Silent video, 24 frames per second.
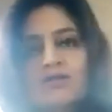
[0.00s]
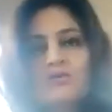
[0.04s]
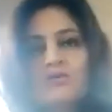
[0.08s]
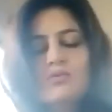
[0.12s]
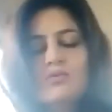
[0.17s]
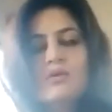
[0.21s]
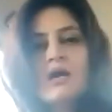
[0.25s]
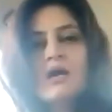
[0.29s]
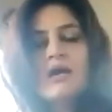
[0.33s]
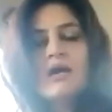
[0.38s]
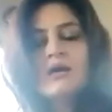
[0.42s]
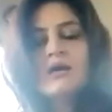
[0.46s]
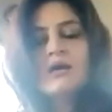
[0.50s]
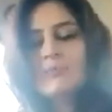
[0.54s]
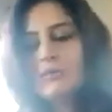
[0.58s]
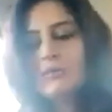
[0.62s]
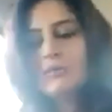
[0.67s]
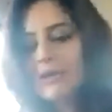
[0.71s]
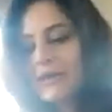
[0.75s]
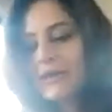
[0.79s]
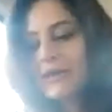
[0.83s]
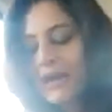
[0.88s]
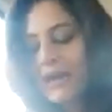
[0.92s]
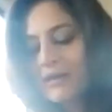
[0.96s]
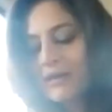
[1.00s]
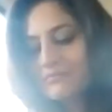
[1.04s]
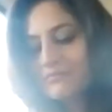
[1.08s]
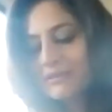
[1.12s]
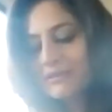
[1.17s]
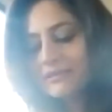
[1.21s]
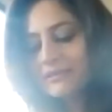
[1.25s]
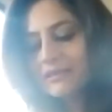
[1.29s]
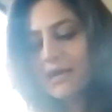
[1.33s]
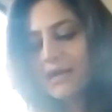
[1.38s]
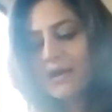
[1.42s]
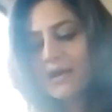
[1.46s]
to
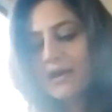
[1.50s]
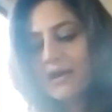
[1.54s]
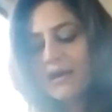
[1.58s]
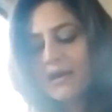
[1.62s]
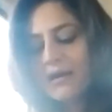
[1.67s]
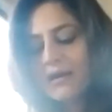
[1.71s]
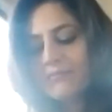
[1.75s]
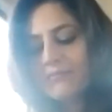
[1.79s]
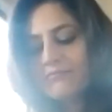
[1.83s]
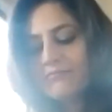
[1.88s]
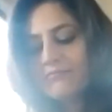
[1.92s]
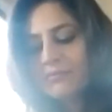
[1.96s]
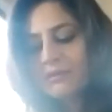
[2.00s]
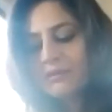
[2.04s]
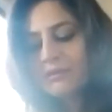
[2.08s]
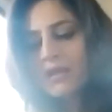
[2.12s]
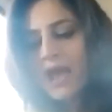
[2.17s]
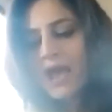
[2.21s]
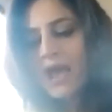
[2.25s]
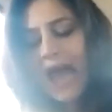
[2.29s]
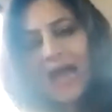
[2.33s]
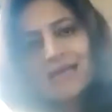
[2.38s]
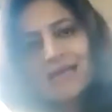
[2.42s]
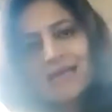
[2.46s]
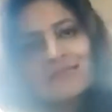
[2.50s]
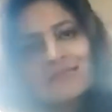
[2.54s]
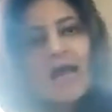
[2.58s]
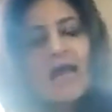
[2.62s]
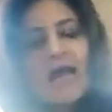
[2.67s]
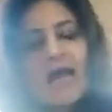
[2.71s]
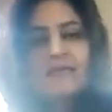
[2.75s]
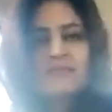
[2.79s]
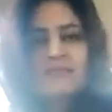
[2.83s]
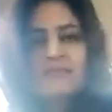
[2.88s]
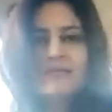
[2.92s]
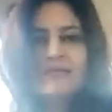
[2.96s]
becomes as
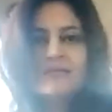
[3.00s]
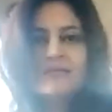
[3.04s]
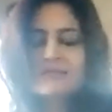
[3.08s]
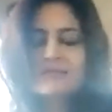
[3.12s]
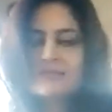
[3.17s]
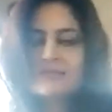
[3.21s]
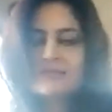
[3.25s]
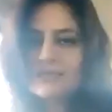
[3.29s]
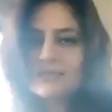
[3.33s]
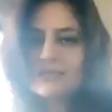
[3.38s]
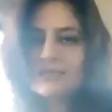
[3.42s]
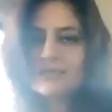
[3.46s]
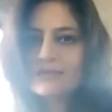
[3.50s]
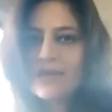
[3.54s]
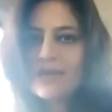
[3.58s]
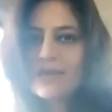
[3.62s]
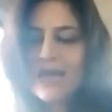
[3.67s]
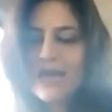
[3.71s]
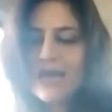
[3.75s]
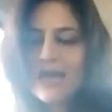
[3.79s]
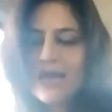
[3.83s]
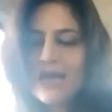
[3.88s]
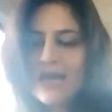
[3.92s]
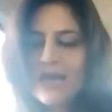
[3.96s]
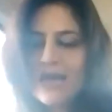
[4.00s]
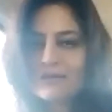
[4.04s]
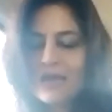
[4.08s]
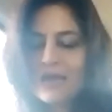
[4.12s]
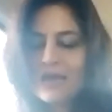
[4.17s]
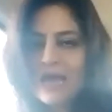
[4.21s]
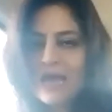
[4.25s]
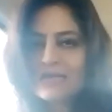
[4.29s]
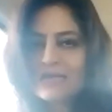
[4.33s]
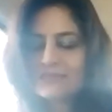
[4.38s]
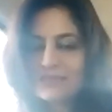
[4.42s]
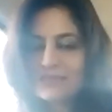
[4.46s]
idealistic as
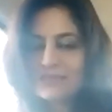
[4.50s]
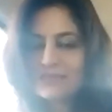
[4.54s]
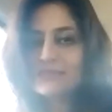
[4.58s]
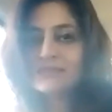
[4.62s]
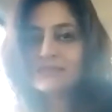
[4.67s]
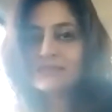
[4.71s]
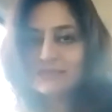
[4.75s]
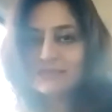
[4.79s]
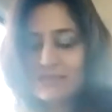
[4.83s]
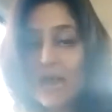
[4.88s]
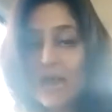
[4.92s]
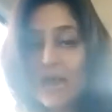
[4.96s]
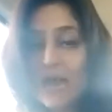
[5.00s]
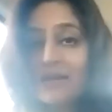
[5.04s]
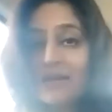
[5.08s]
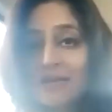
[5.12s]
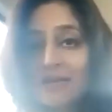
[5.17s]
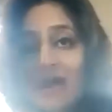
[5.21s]
it started